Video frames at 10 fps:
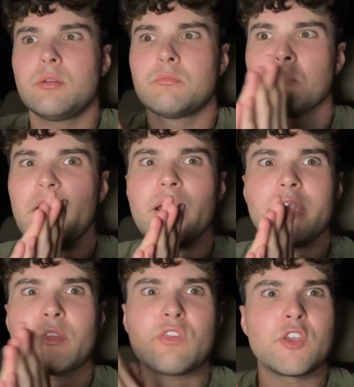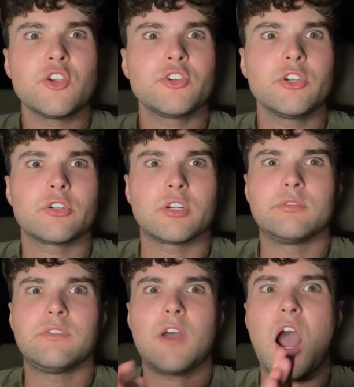My senior year
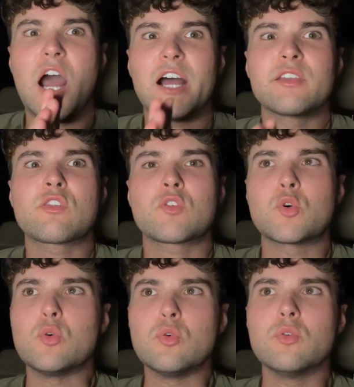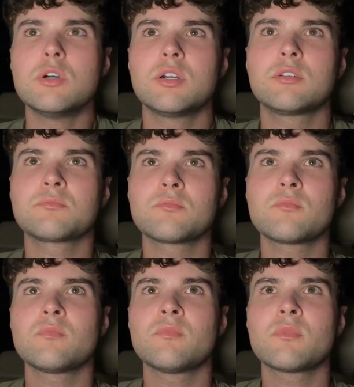of high school,
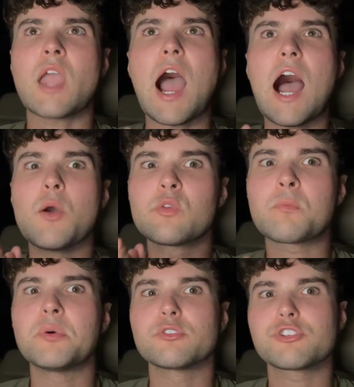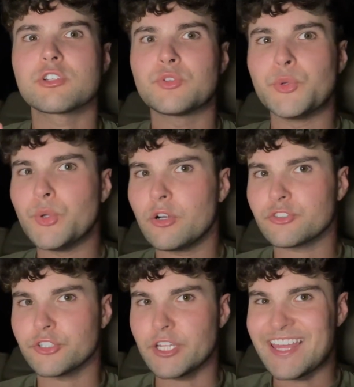I was pushing
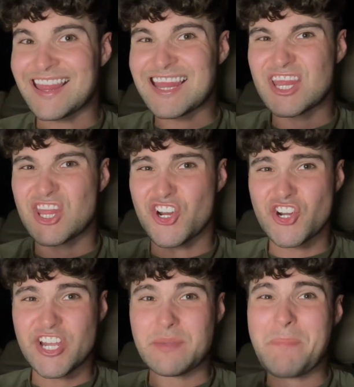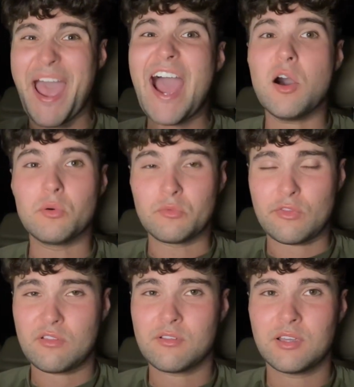230
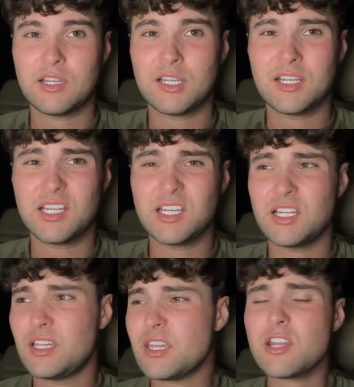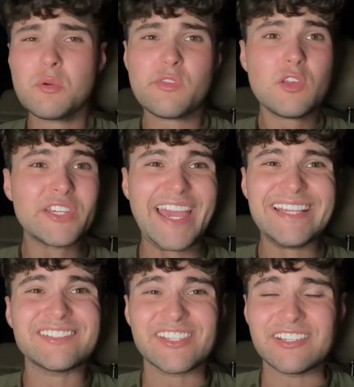pounds. And I was only
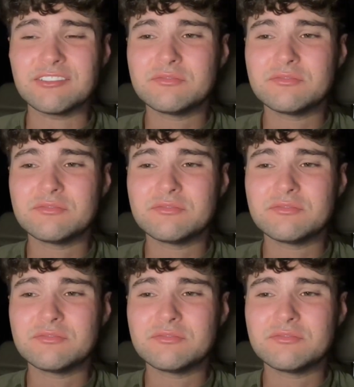18.